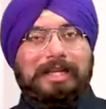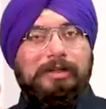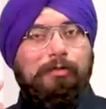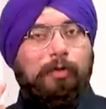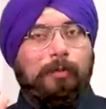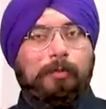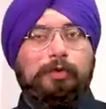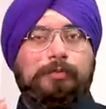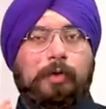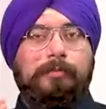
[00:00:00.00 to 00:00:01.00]
and the
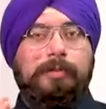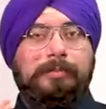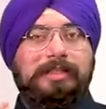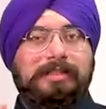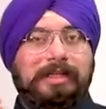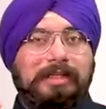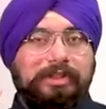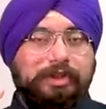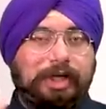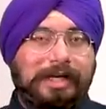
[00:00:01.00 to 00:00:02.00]
foremost problem is
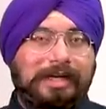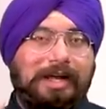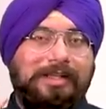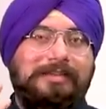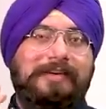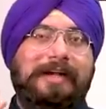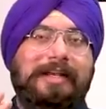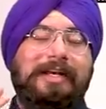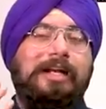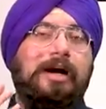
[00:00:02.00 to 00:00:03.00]
China
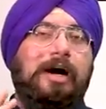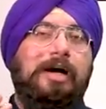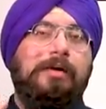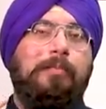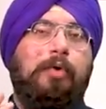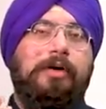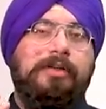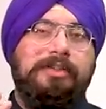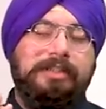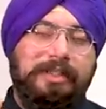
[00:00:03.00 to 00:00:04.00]
threatening our
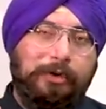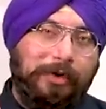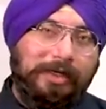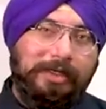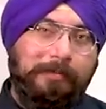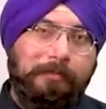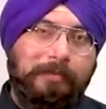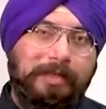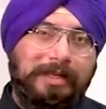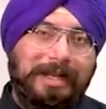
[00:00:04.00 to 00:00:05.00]
border security
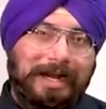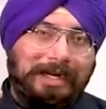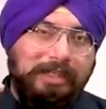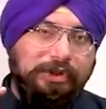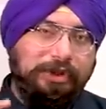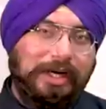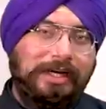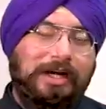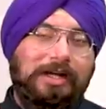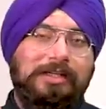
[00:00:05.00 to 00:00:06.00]
and
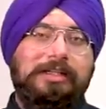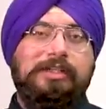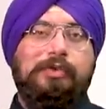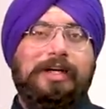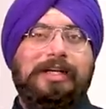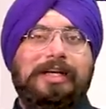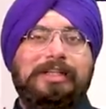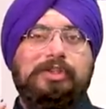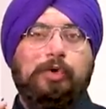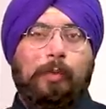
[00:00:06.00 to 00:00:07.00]
China
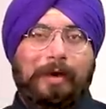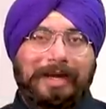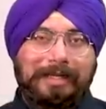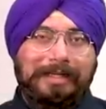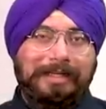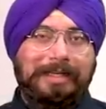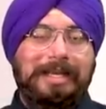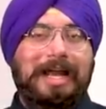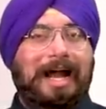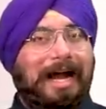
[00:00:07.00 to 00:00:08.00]
threatening sovereignty
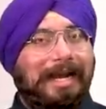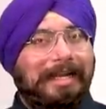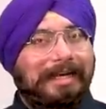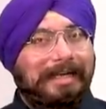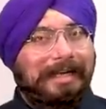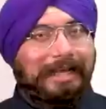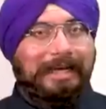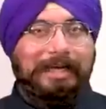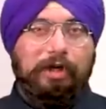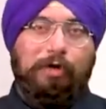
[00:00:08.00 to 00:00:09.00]
and
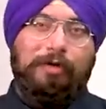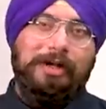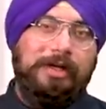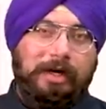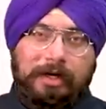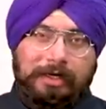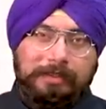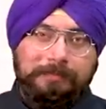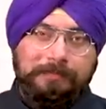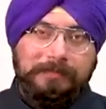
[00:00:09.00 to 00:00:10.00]
integrity of our country.
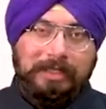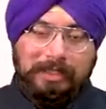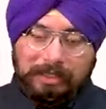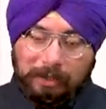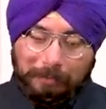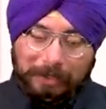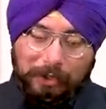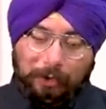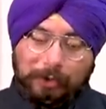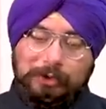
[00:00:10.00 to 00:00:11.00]
Now,
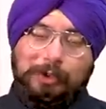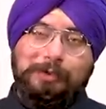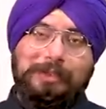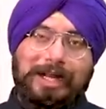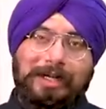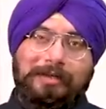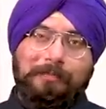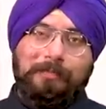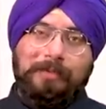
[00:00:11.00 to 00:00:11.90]
because of that,